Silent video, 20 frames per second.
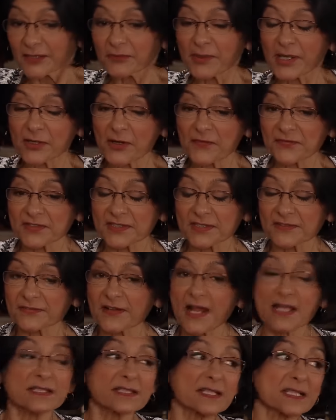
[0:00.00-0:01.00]
we're off to the
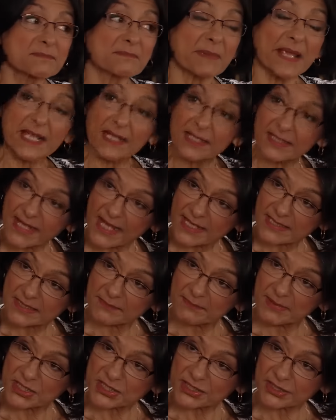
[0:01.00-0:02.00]
Francis Bacon
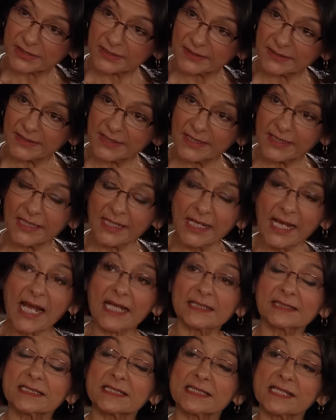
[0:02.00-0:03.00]
exhibition
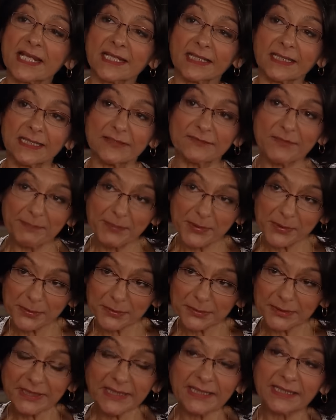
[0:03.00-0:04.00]
at the Tate
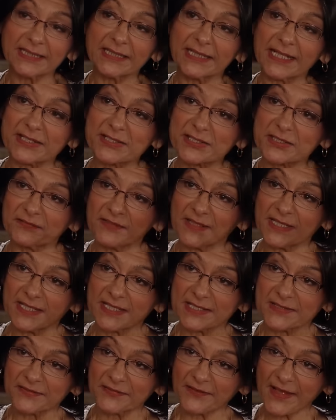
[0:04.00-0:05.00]
Liverpool. He gets to feed
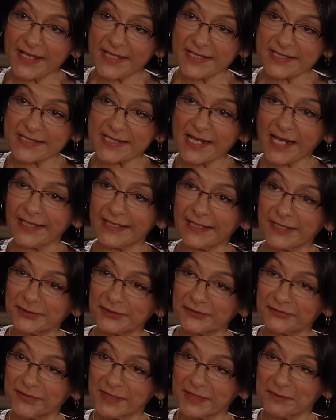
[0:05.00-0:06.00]
his face, I get
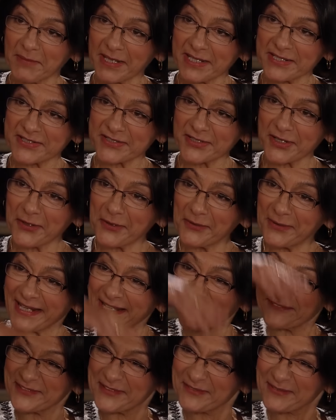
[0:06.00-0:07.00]
to feed my soul.
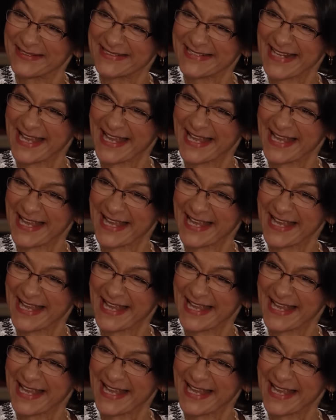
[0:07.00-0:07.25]
Everyone's